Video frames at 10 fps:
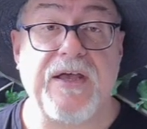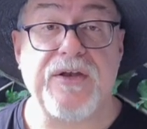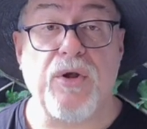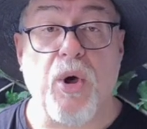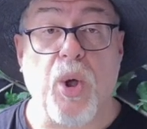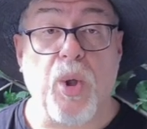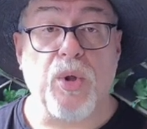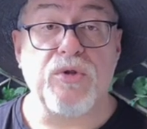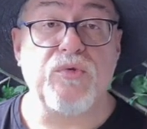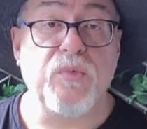an
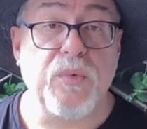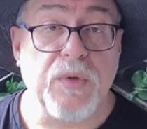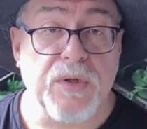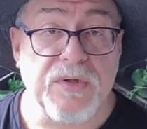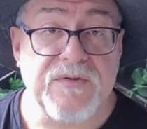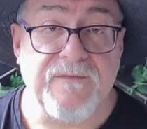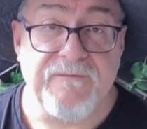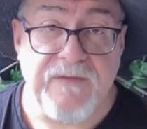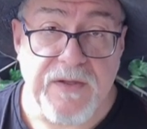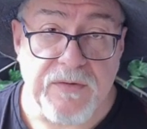old world
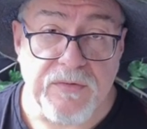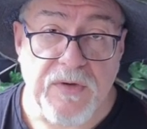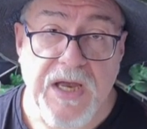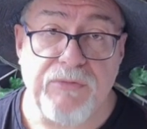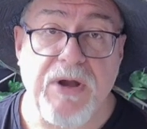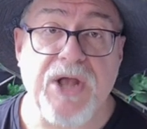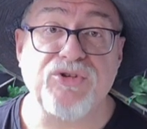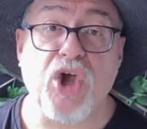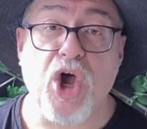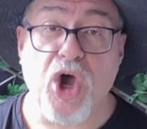view
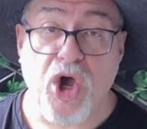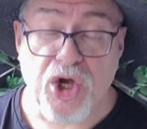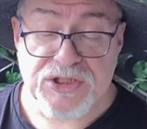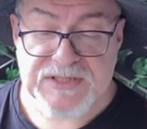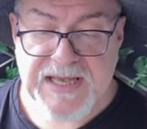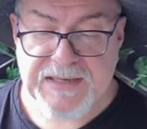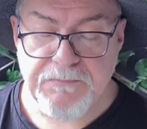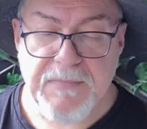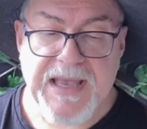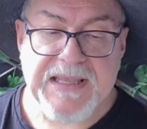around art
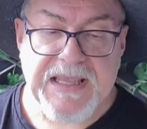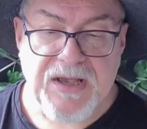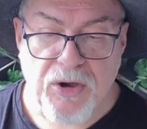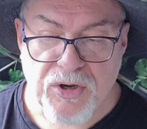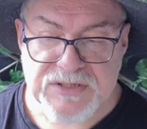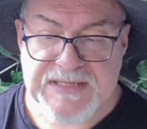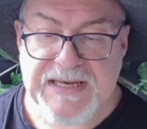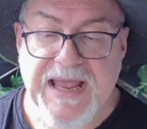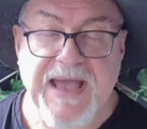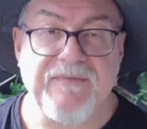and making art
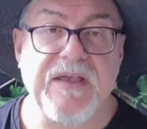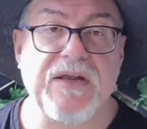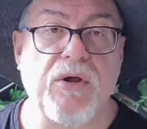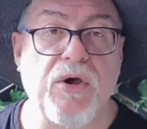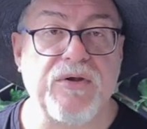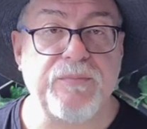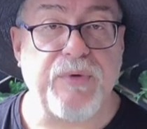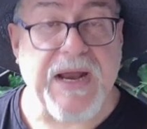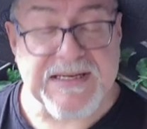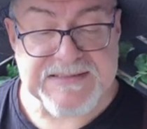and having an art
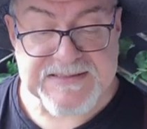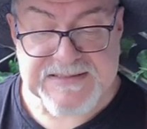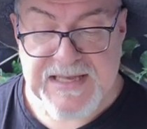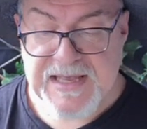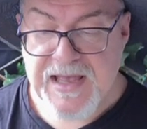practice,